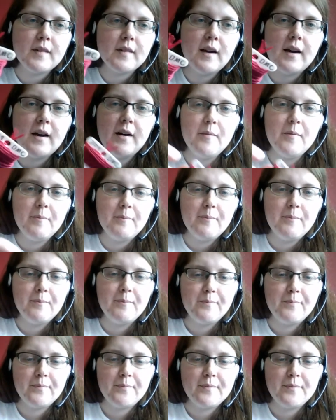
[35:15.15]

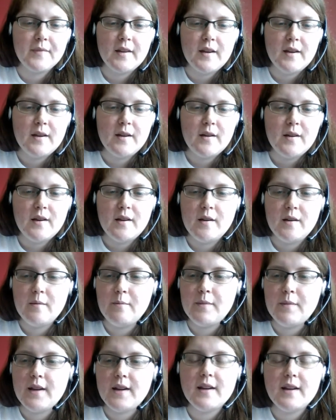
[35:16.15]

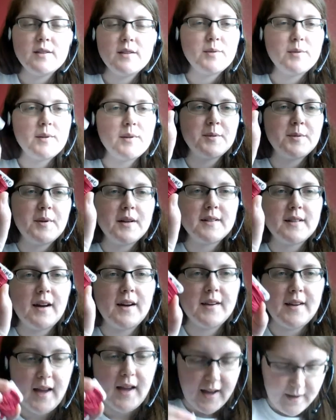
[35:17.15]
But it's worked out
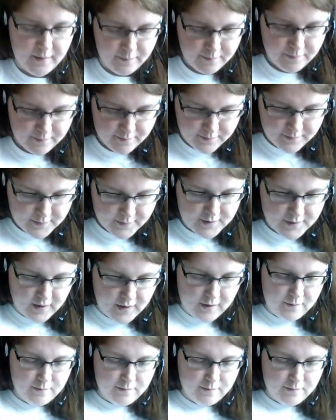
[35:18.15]
okay. So